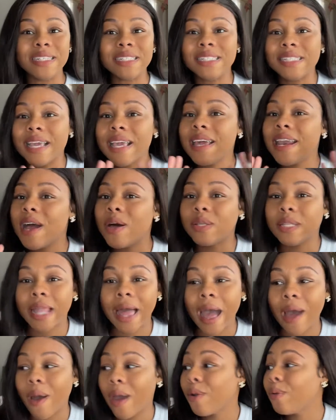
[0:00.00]
Say it out
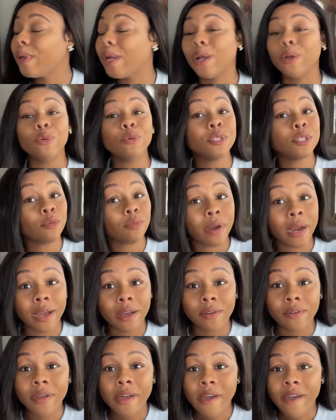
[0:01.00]
loud. I don't care who's around.